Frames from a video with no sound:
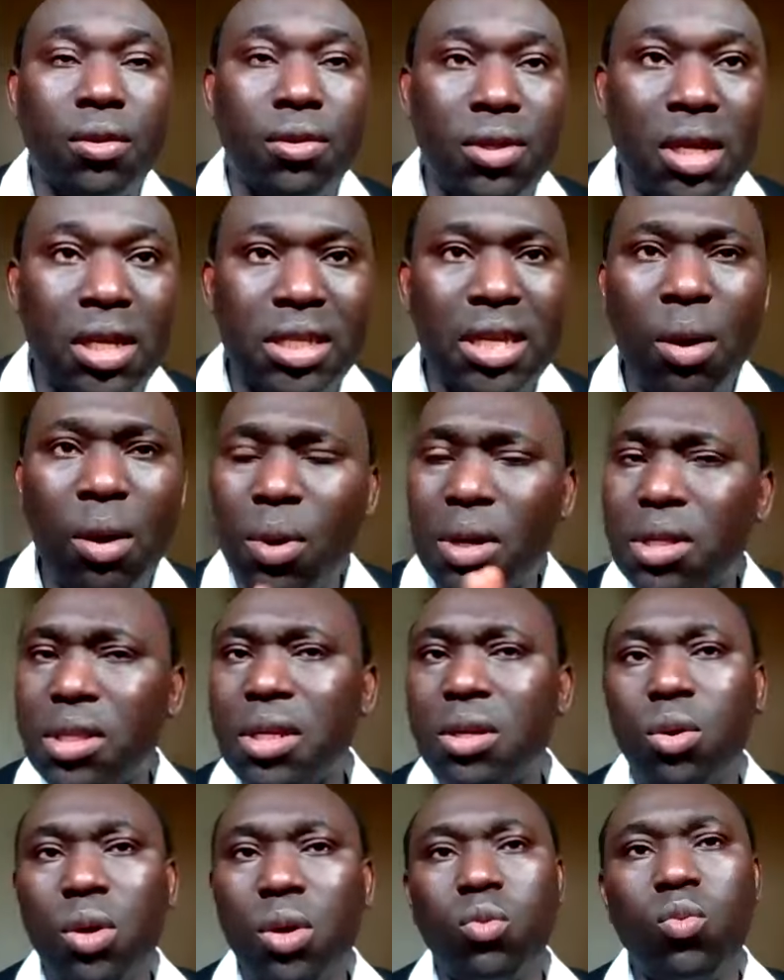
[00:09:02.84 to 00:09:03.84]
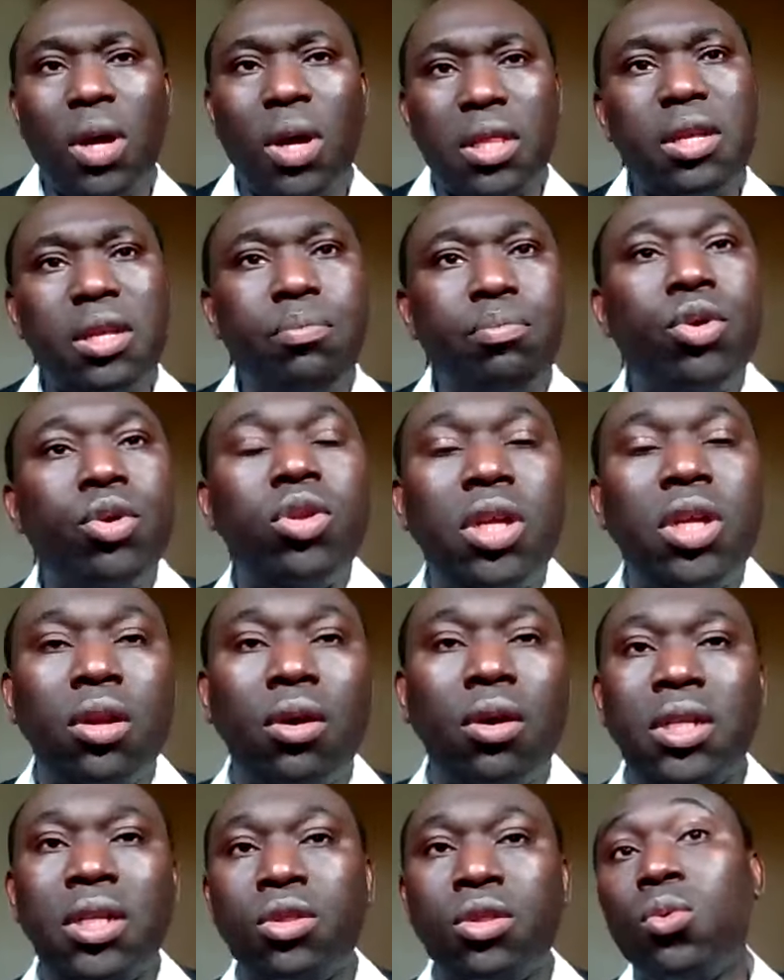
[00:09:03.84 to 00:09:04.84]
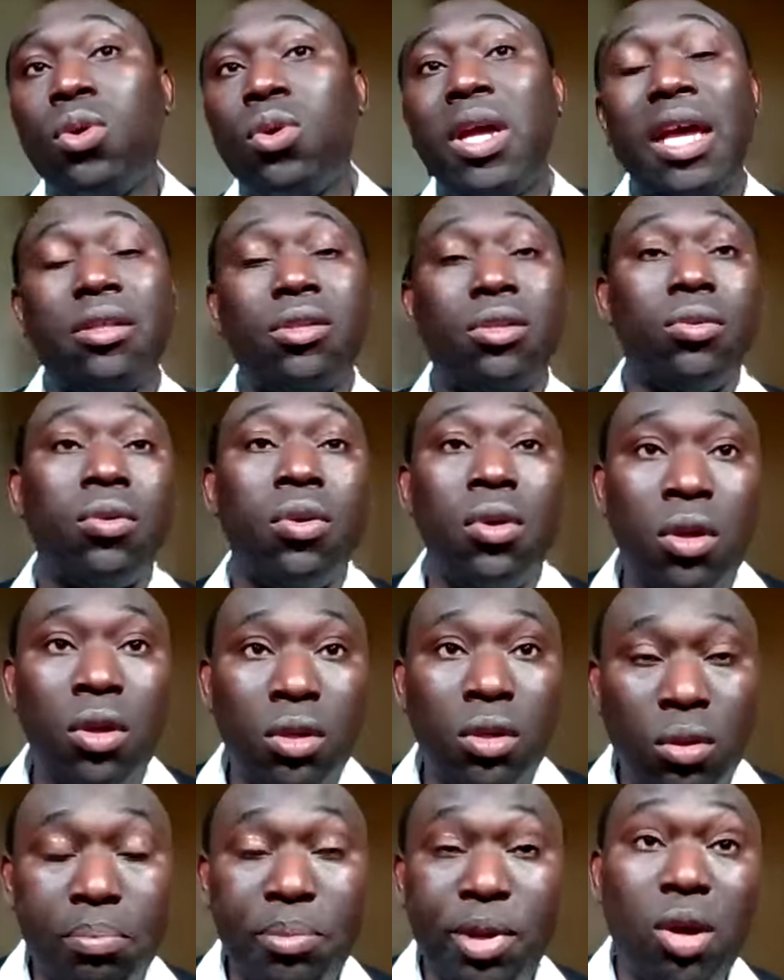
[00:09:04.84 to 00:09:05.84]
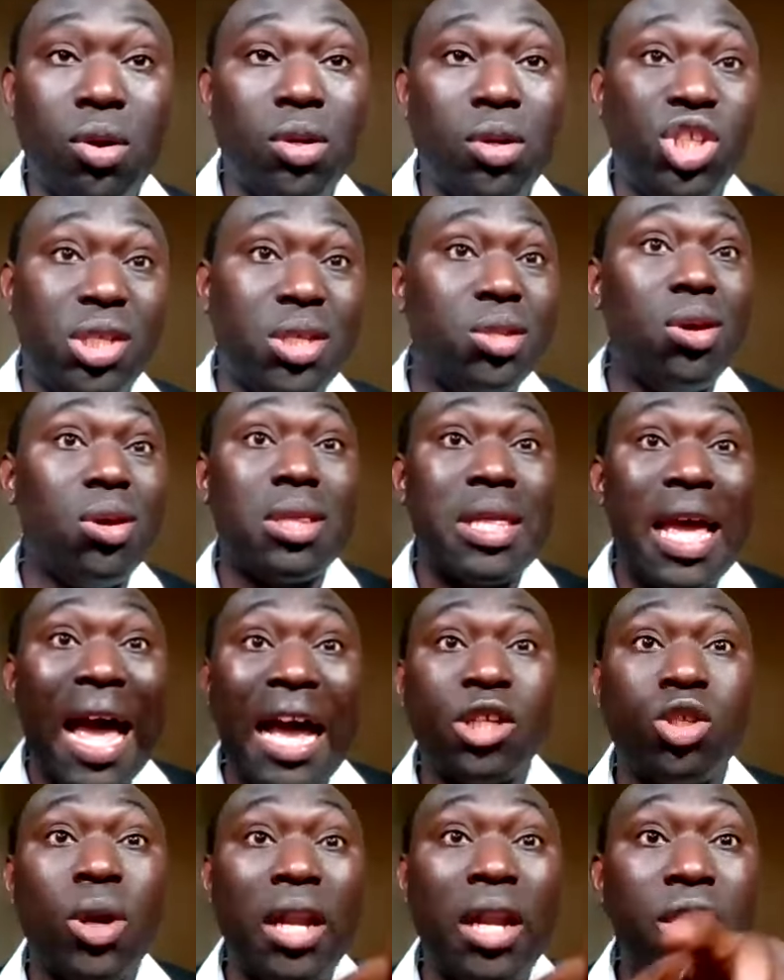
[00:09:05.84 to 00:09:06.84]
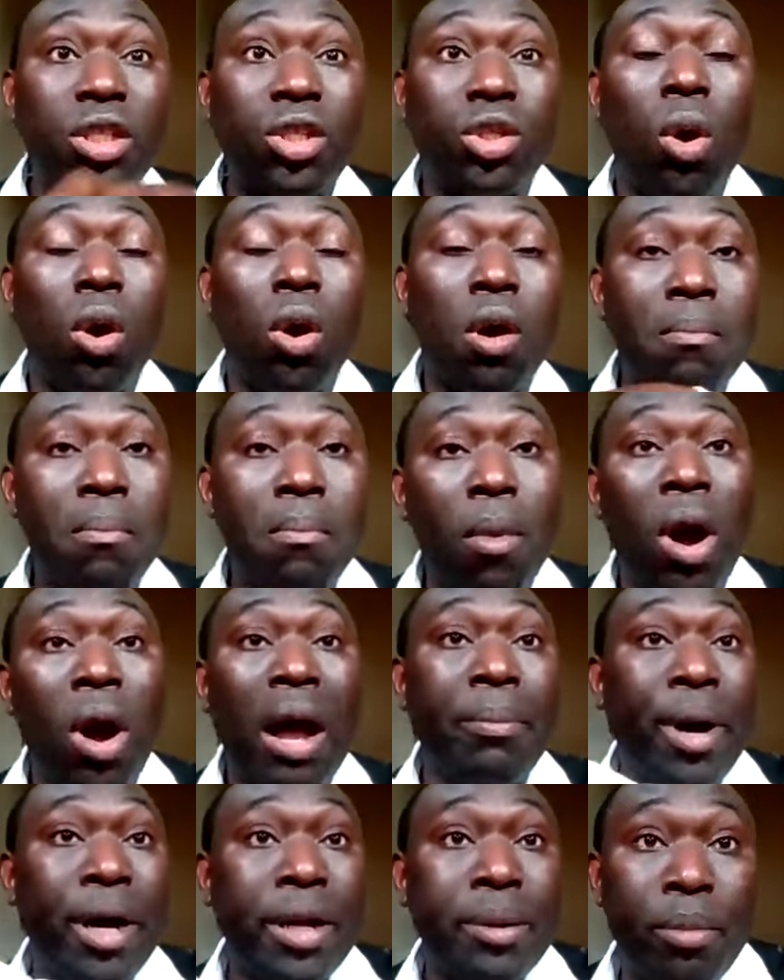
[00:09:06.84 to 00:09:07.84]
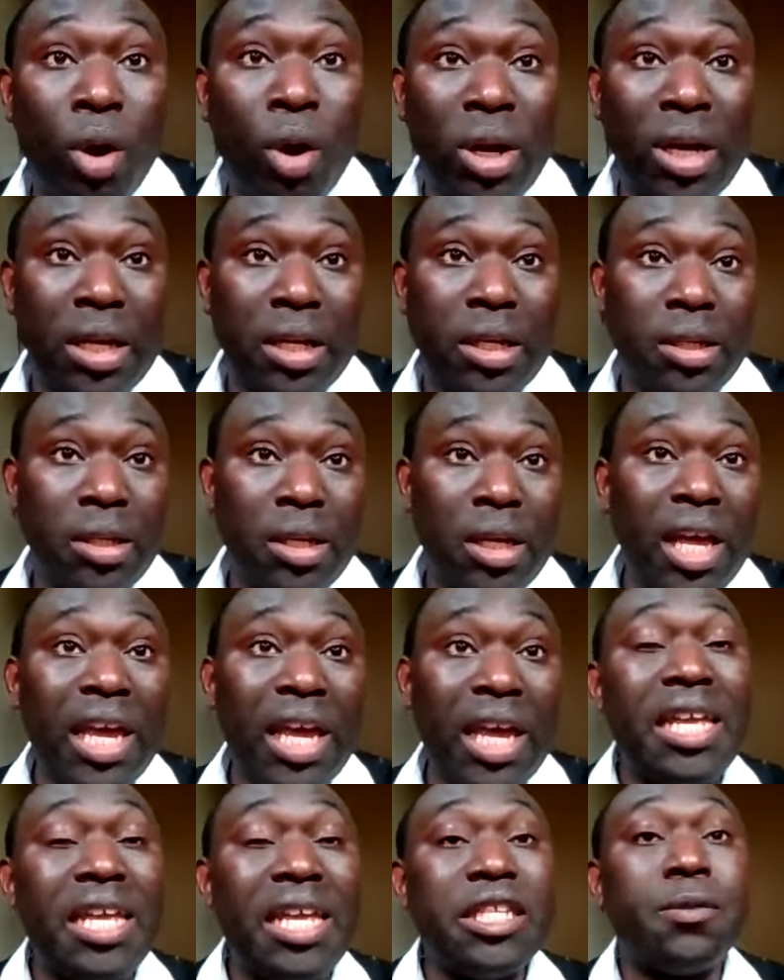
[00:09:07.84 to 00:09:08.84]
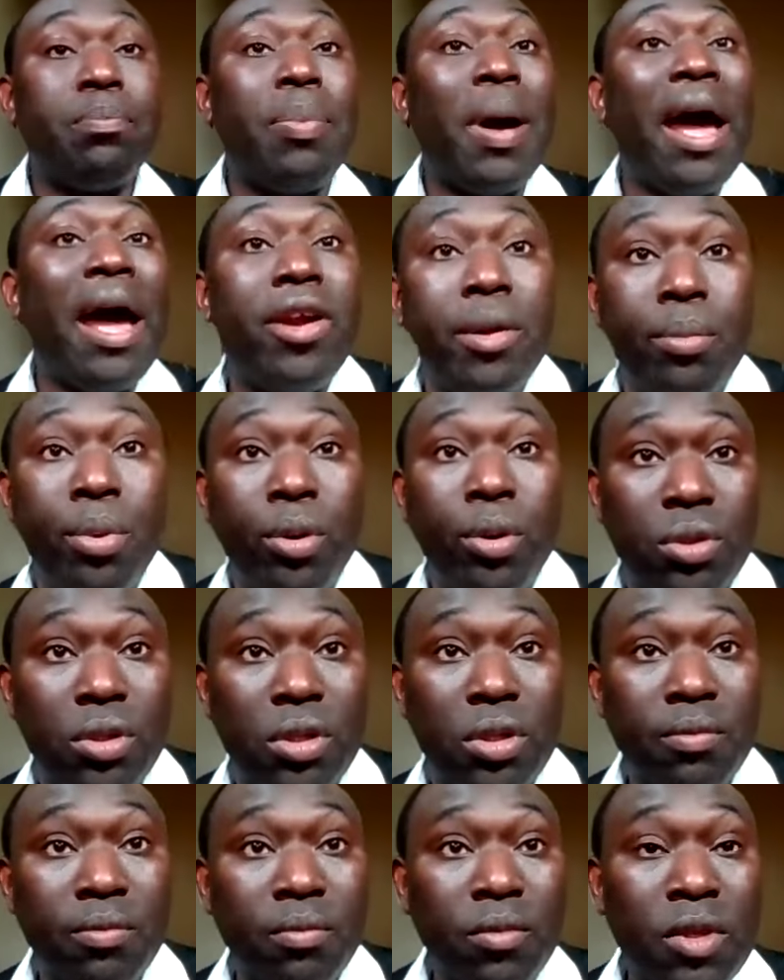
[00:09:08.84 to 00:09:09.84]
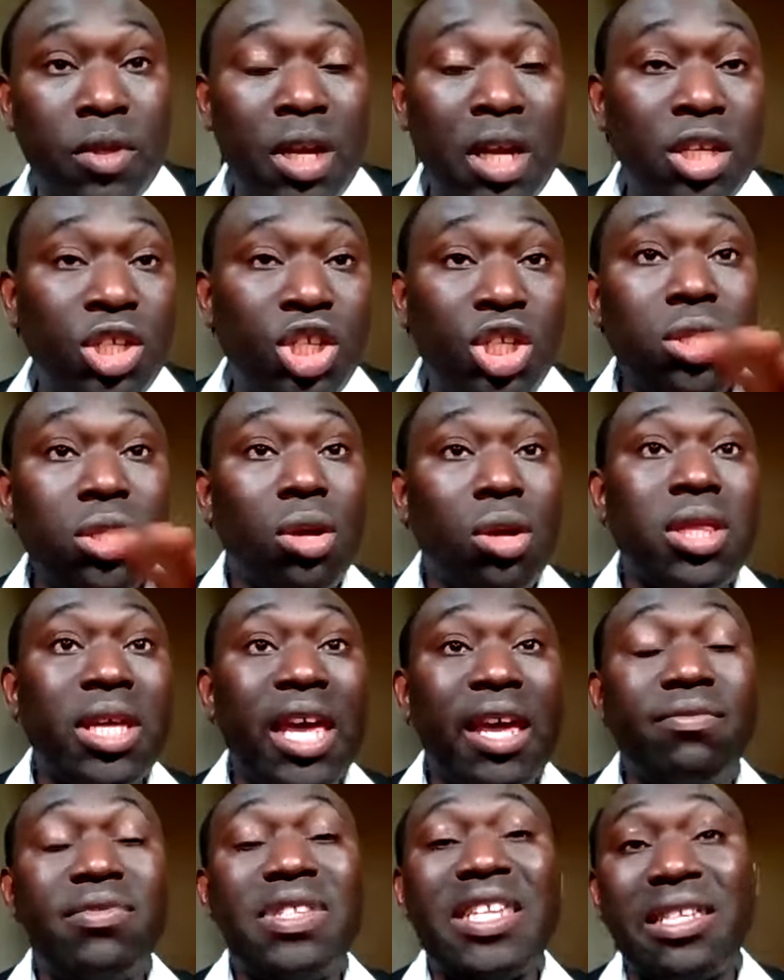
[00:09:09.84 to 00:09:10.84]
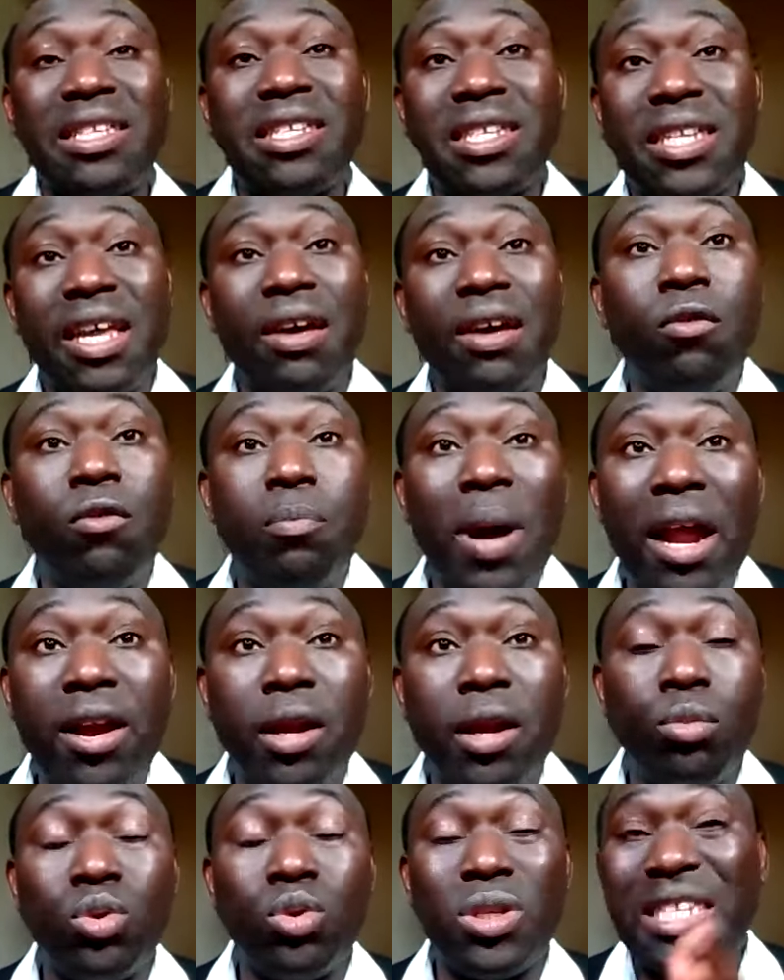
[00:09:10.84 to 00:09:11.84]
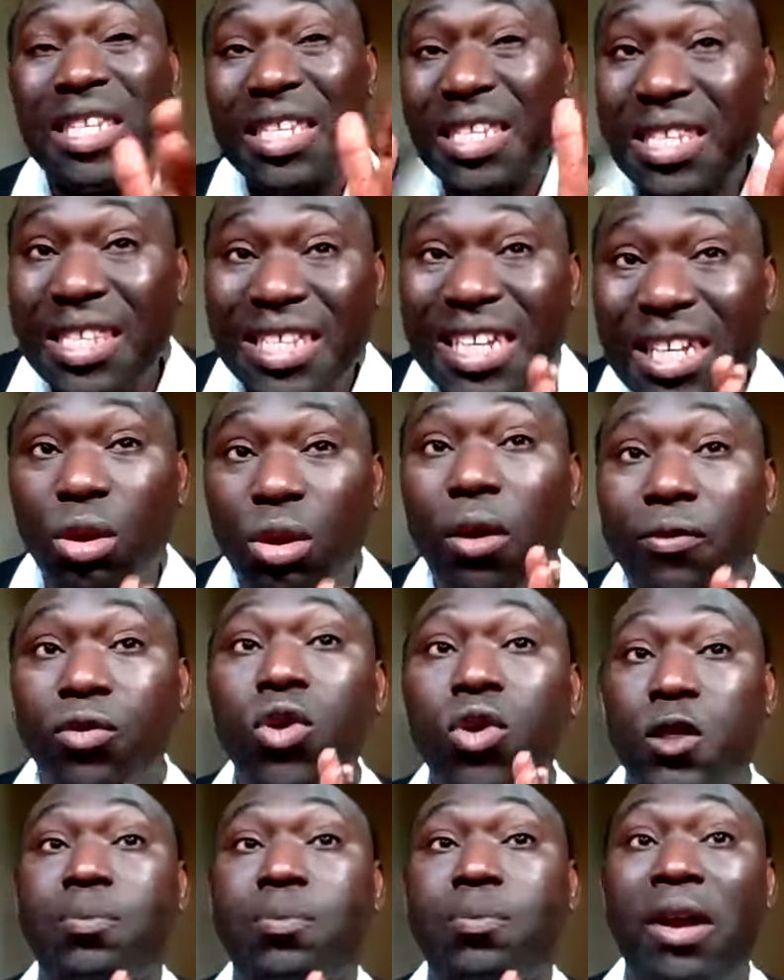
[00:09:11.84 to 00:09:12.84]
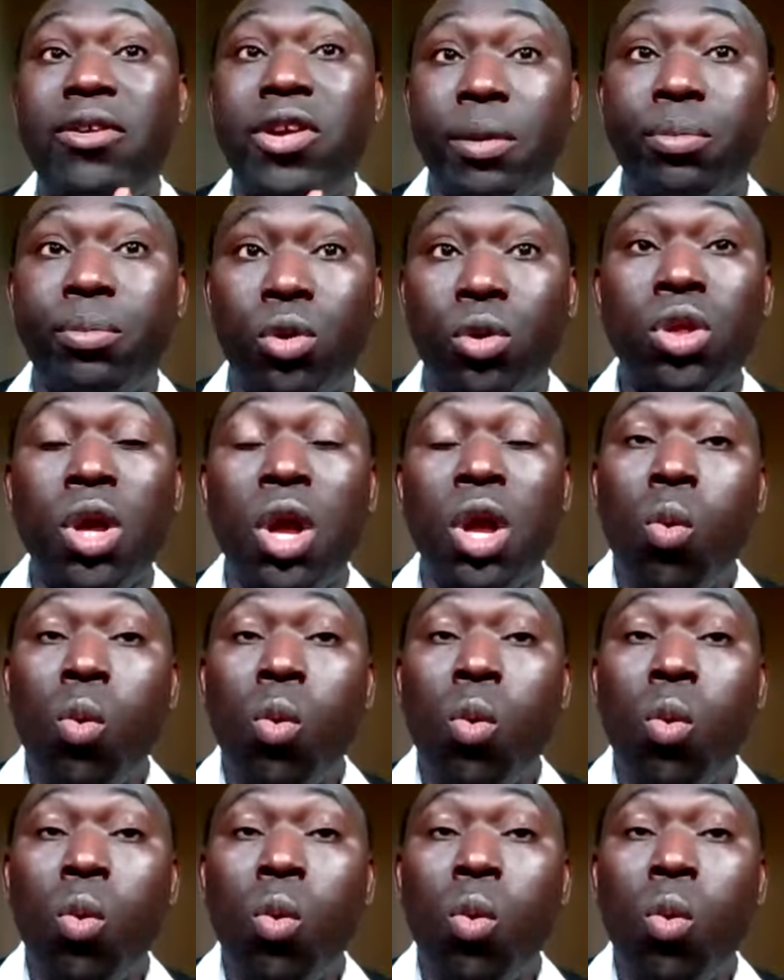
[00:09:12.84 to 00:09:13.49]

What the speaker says: all things. And we're still building on this. We'll get to because Jesus actually talked more about money in his parables. Jesus gave 37 parables. 16 of those parables